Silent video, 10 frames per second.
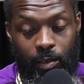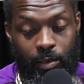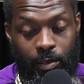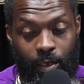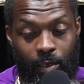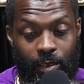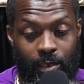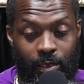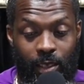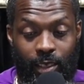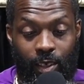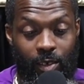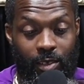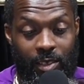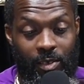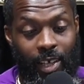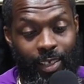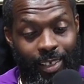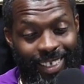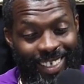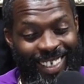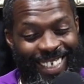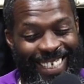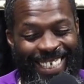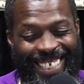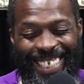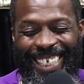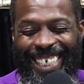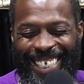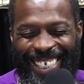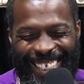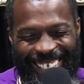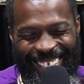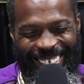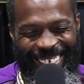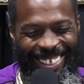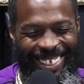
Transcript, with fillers: until you get talking to you. Matthew chapter 22, verse 36.